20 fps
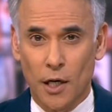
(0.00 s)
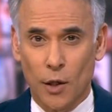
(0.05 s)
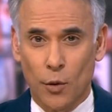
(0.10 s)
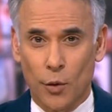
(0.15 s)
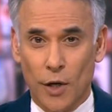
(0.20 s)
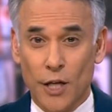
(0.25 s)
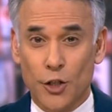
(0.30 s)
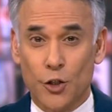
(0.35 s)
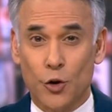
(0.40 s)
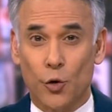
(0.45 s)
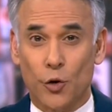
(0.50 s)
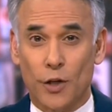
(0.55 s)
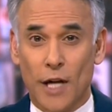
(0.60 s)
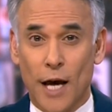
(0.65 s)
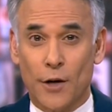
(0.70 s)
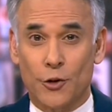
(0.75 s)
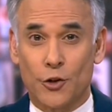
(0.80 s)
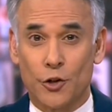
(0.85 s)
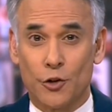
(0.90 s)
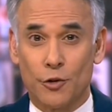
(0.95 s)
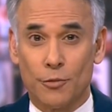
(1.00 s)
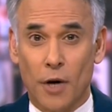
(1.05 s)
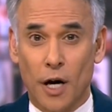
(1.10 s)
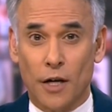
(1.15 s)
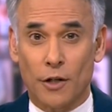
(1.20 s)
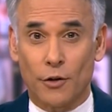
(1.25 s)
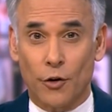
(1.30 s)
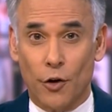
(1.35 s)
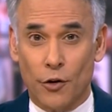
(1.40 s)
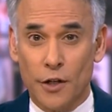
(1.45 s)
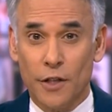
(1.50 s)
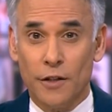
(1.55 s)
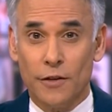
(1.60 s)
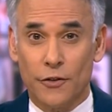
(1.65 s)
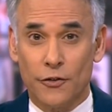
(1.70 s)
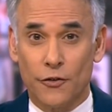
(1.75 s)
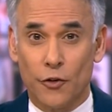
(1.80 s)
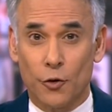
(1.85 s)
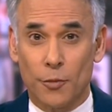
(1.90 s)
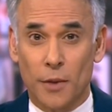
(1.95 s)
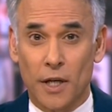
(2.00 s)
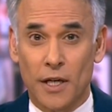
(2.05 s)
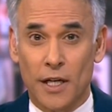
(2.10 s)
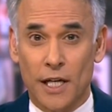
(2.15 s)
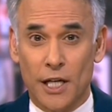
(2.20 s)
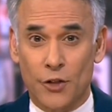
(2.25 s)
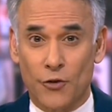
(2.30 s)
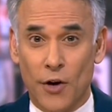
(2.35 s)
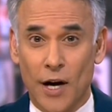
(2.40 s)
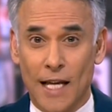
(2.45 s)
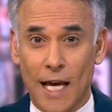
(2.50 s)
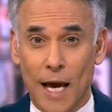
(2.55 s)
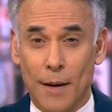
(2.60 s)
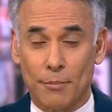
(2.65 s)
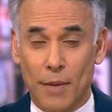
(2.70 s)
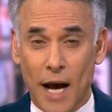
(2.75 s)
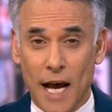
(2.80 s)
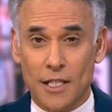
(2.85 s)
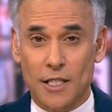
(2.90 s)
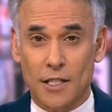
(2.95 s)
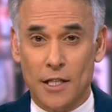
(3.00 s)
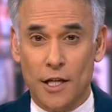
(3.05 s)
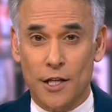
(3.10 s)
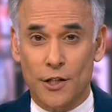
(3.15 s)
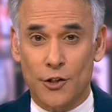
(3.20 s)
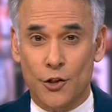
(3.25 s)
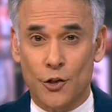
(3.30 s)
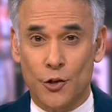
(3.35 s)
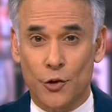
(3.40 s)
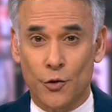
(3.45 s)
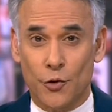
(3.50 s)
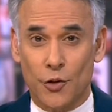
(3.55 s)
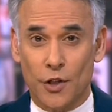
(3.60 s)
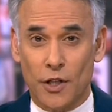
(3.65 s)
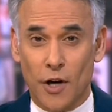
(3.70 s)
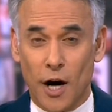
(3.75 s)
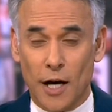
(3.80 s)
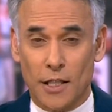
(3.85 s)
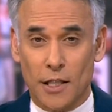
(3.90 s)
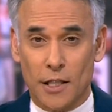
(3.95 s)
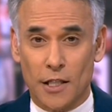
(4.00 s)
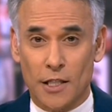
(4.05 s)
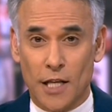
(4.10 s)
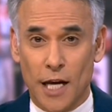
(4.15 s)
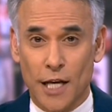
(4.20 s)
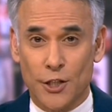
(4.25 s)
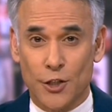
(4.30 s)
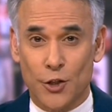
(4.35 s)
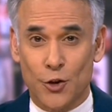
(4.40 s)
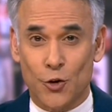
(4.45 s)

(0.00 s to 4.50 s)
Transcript: Well, let's talk now to Michael Oren, former Israeli ambassador to the United States,